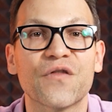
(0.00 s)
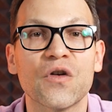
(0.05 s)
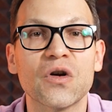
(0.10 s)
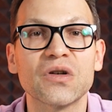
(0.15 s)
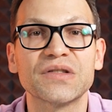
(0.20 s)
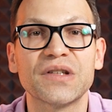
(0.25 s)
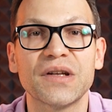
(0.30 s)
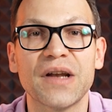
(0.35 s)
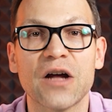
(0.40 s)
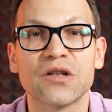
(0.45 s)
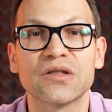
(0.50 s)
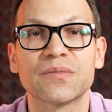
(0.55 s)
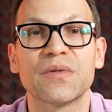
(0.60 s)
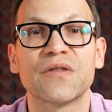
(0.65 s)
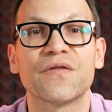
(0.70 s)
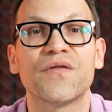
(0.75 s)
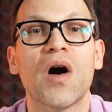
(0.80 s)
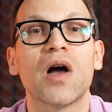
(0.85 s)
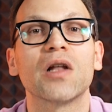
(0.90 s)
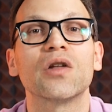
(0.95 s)
first
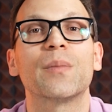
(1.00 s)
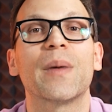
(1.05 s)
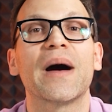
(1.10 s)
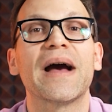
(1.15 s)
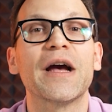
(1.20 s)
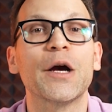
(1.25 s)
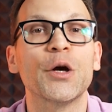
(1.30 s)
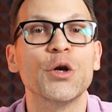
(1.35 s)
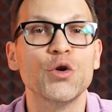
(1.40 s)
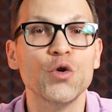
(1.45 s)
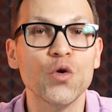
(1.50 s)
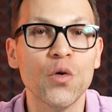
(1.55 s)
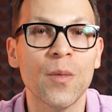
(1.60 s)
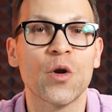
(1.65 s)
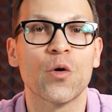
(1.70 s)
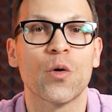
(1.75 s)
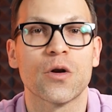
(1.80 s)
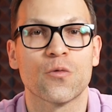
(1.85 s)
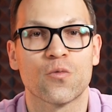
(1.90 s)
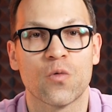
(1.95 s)
announcement followed by a
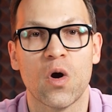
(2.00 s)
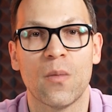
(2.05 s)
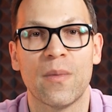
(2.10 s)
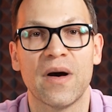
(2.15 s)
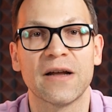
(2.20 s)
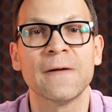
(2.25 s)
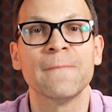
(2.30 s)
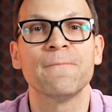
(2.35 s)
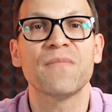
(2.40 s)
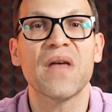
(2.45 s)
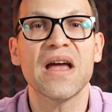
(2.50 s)
humanoid robot